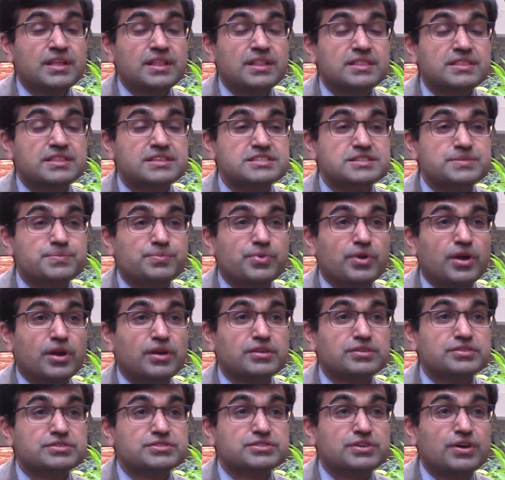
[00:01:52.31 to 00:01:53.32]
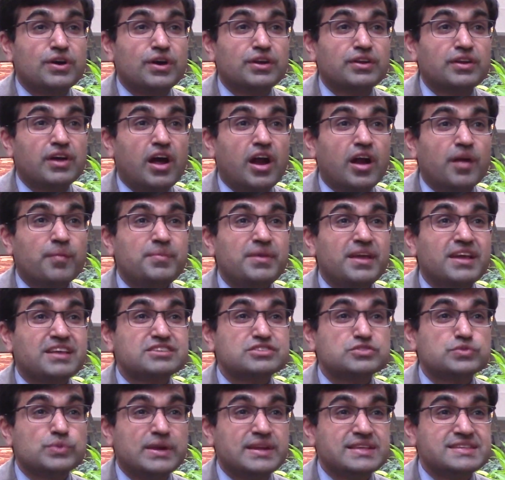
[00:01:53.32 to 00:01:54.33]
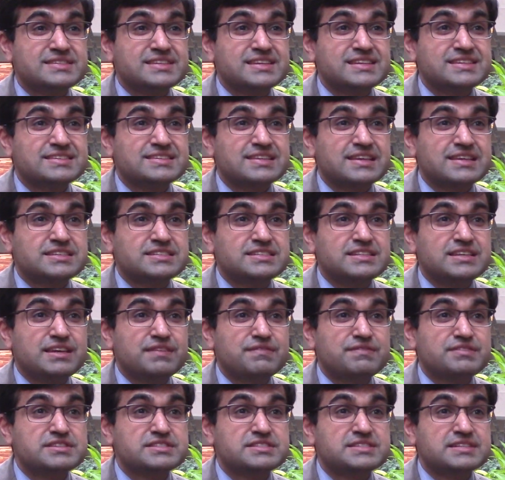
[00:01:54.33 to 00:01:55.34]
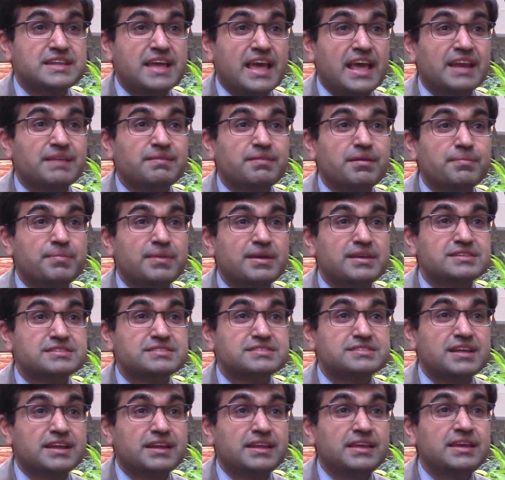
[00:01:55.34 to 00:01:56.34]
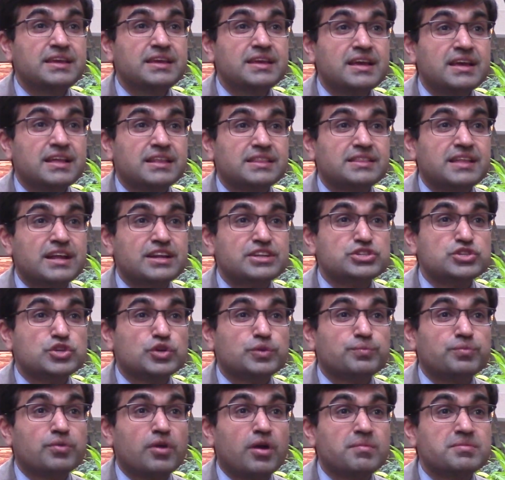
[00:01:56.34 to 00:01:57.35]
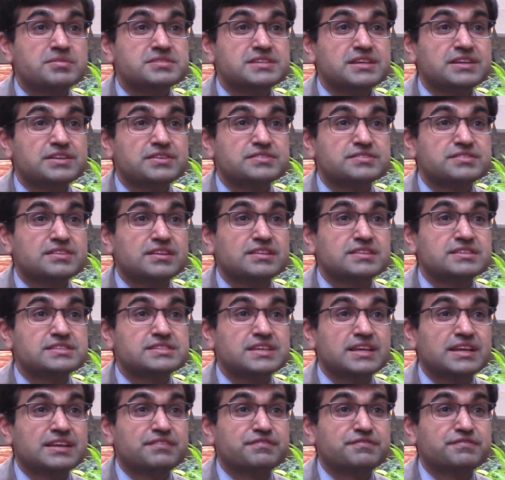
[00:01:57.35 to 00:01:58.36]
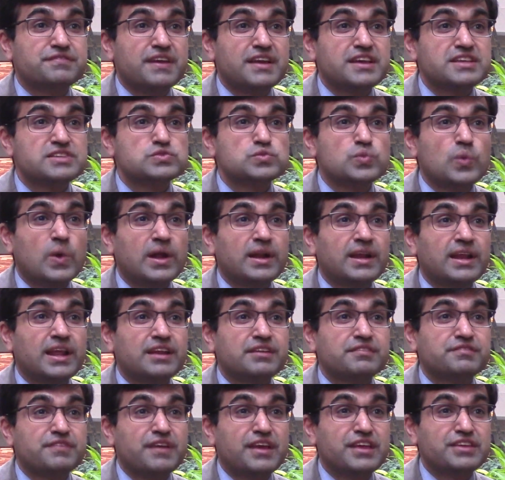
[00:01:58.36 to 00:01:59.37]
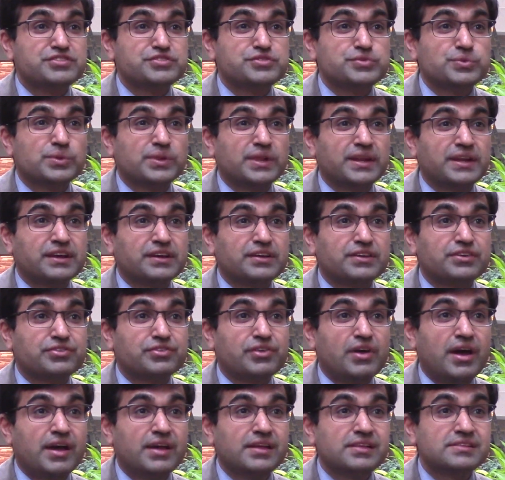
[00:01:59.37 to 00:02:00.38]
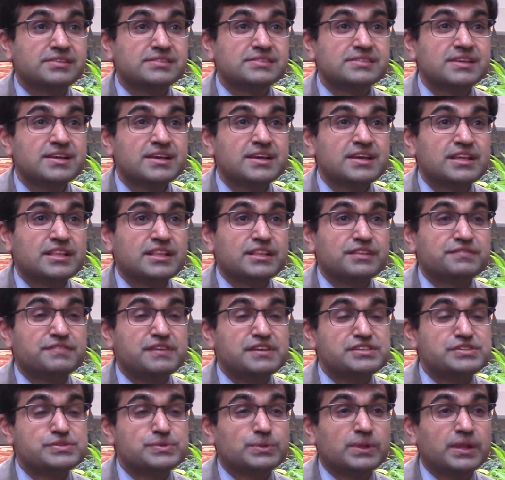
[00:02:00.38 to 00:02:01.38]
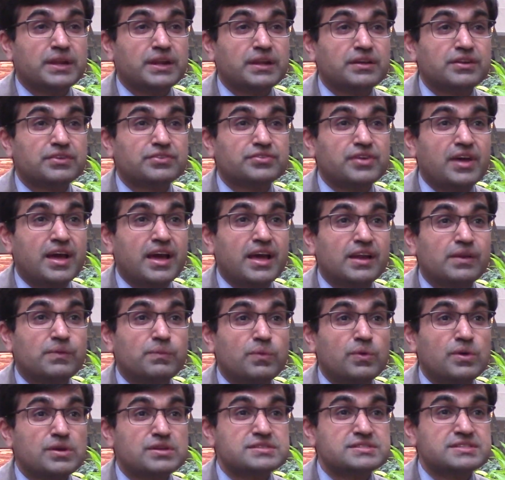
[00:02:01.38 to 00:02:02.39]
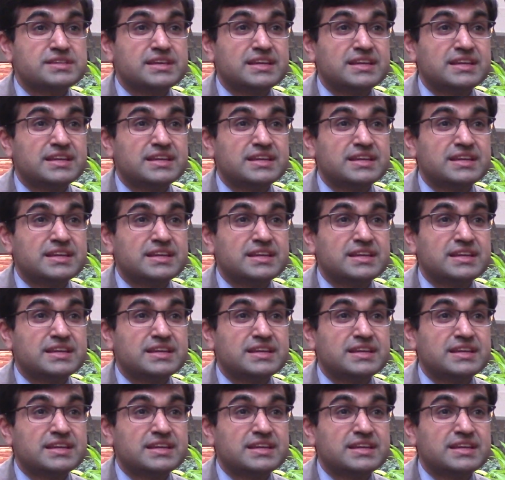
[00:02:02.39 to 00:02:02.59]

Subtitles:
There's a product called RBX2660, which is an enema-based study that showed promising results in phase 1 and phase 2 clinical trials. The phase 2 clinical trial was a